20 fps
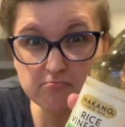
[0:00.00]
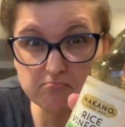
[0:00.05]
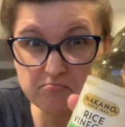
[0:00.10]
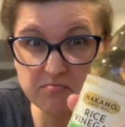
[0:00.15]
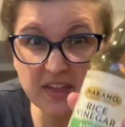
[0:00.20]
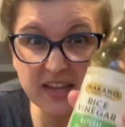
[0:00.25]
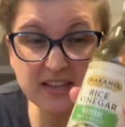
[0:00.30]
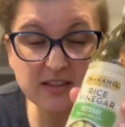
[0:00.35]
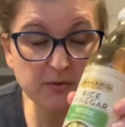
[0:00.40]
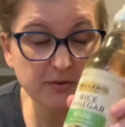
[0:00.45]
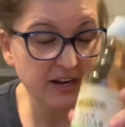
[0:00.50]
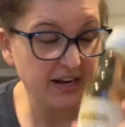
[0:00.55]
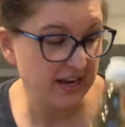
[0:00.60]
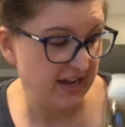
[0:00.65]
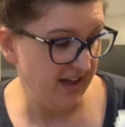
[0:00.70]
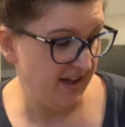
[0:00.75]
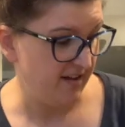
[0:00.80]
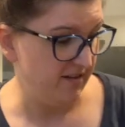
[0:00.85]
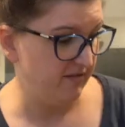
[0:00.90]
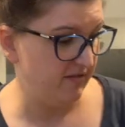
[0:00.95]
that's what I
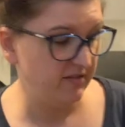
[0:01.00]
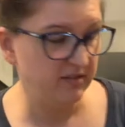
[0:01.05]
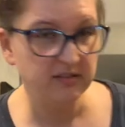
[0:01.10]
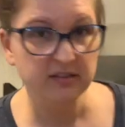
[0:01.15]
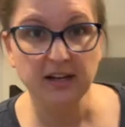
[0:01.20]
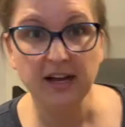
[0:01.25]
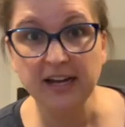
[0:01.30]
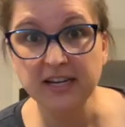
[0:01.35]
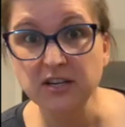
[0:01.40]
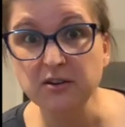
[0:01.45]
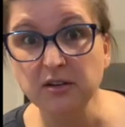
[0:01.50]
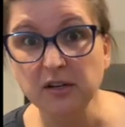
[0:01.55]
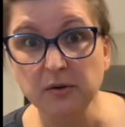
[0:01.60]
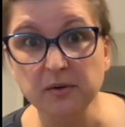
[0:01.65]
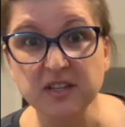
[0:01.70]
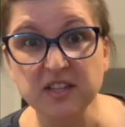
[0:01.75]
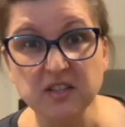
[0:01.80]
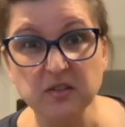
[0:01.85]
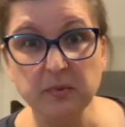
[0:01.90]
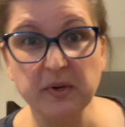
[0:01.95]
have. I do know
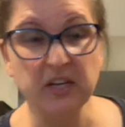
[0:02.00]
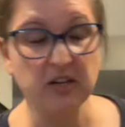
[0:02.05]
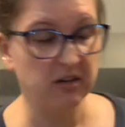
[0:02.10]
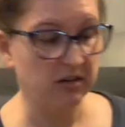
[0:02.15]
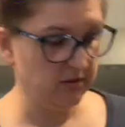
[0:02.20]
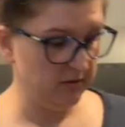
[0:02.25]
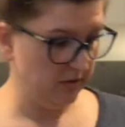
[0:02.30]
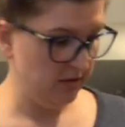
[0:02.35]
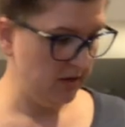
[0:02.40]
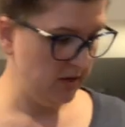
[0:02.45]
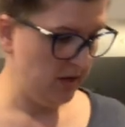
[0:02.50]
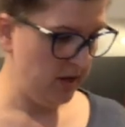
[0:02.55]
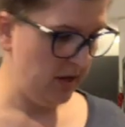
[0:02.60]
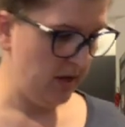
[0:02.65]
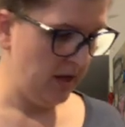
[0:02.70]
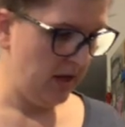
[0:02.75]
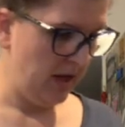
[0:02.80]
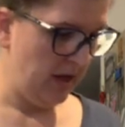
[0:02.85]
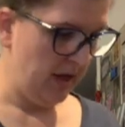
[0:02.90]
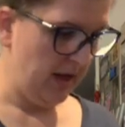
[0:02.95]
it's sweeter.
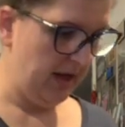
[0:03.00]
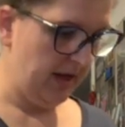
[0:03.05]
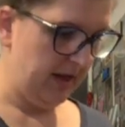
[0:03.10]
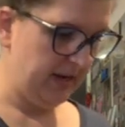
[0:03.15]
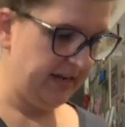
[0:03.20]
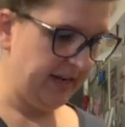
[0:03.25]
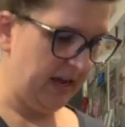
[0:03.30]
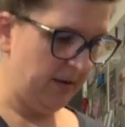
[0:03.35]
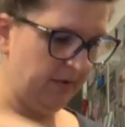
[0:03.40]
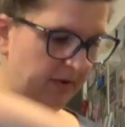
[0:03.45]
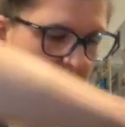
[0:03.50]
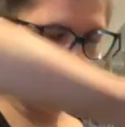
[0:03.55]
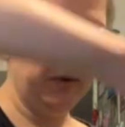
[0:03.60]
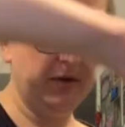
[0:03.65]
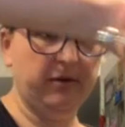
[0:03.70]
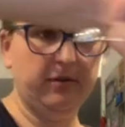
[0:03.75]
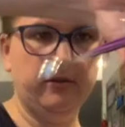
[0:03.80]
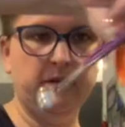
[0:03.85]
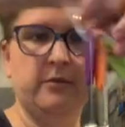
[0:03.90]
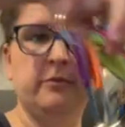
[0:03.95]

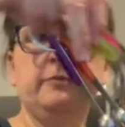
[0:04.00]
Tablespoon.